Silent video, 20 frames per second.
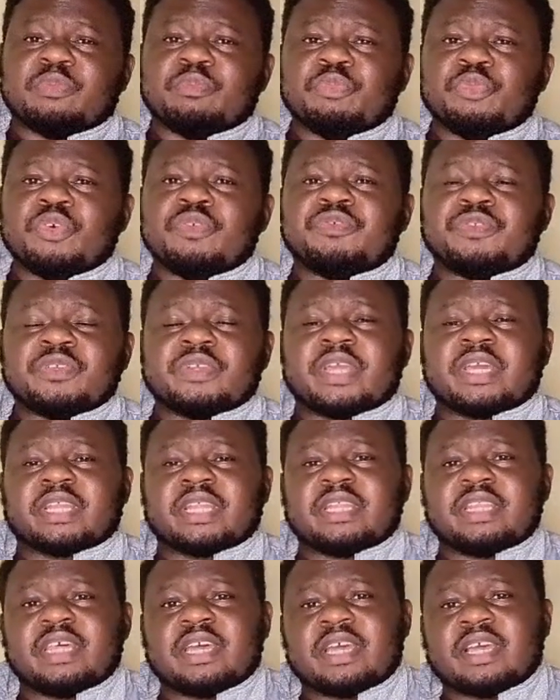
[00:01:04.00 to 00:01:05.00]
to move to
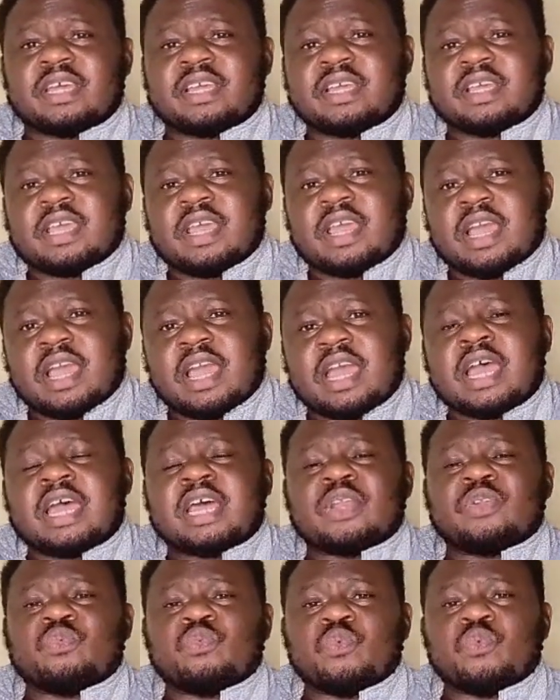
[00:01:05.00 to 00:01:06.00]
Canada
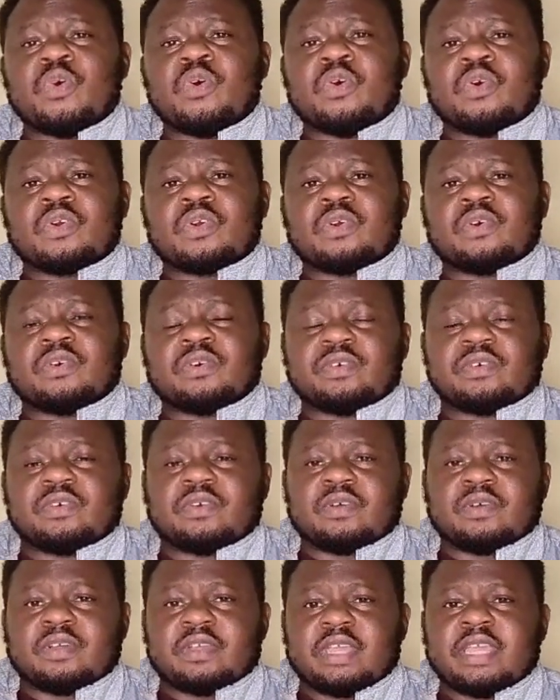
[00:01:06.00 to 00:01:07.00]
and work
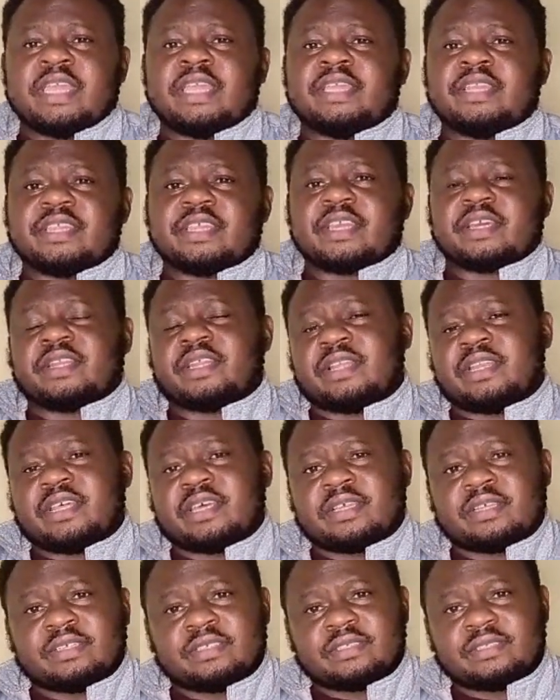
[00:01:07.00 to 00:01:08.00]
in Canada.
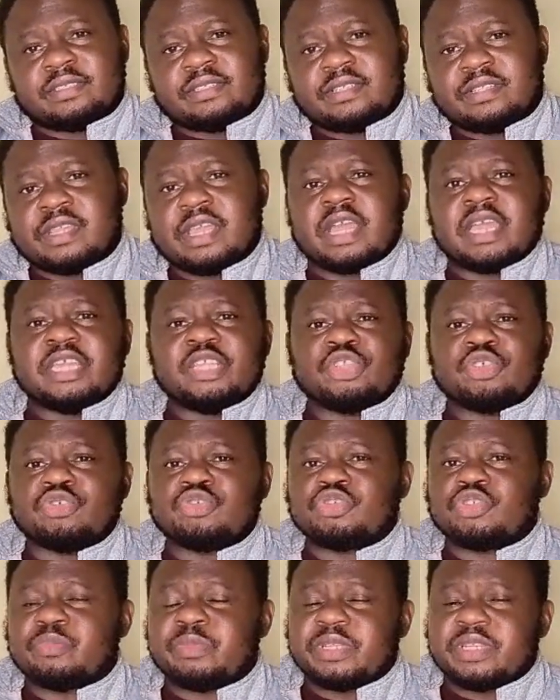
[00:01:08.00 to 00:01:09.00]
They are into
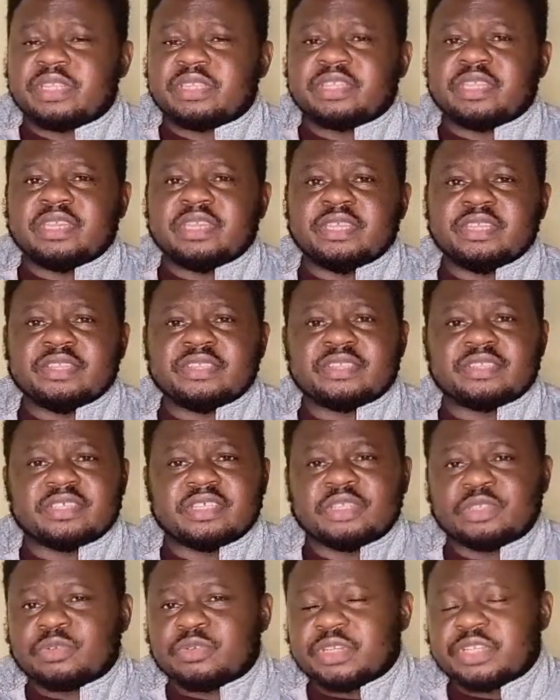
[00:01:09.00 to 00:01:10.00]
so many things,
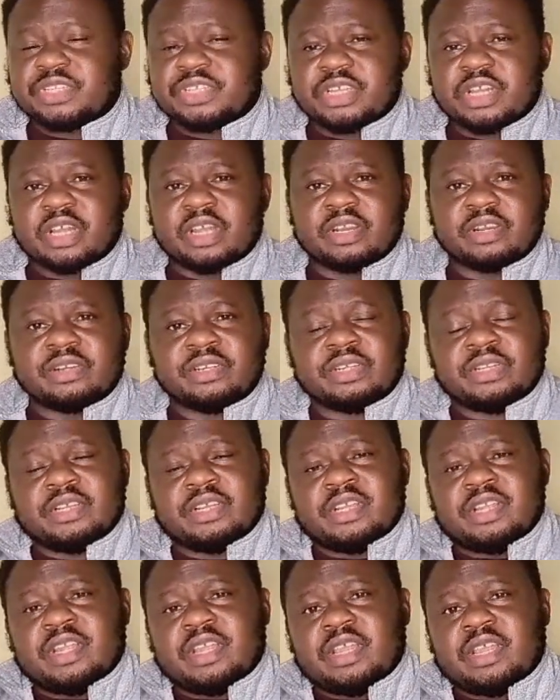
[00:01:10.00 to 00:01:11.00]
into HR,
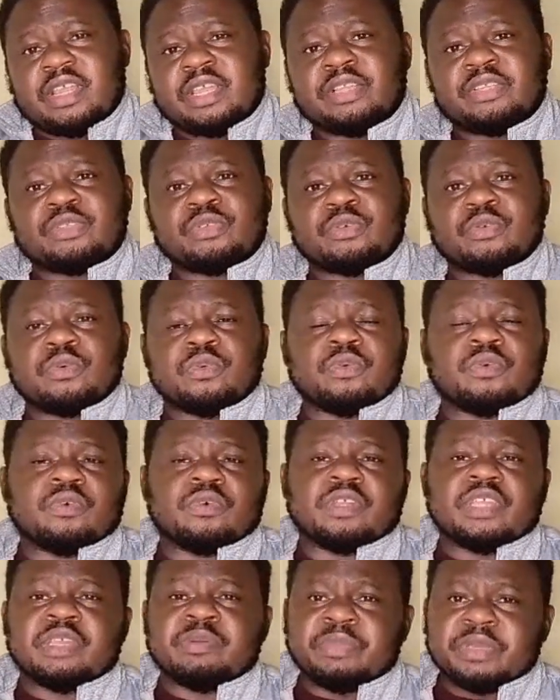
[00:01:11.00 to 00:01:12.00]
into
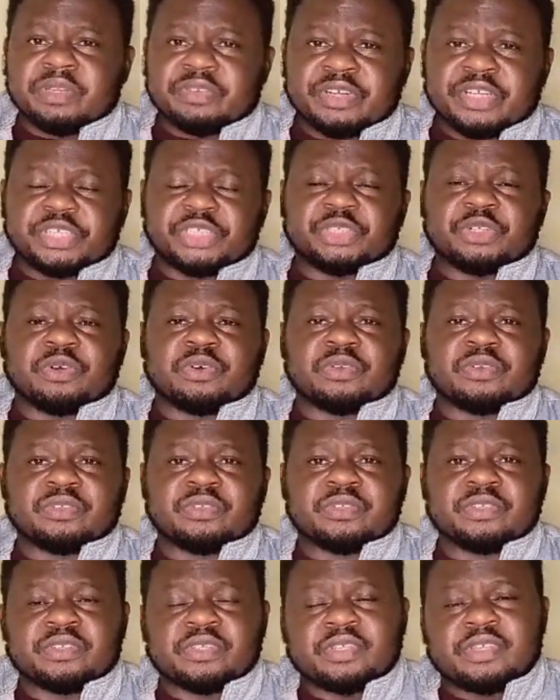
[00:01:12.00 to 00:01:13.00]
immigration,
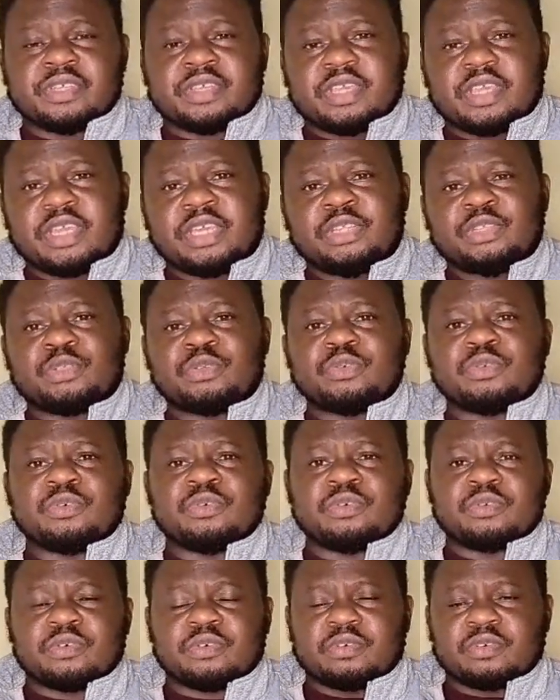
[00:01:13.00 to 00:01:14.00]

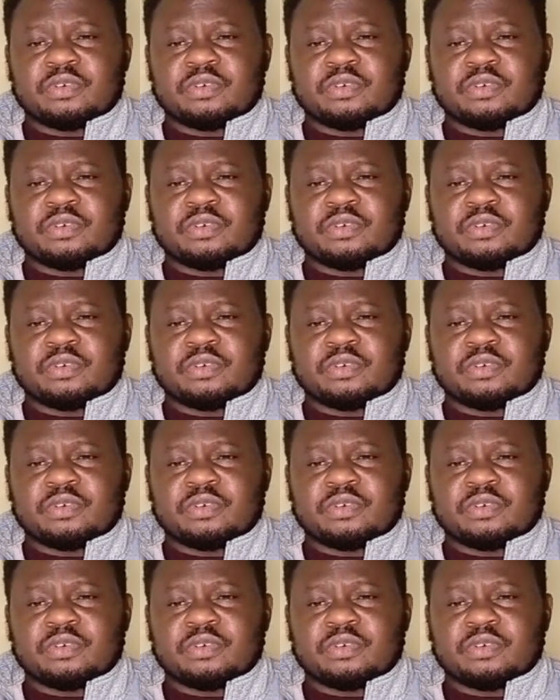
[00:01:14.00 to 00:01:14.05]
into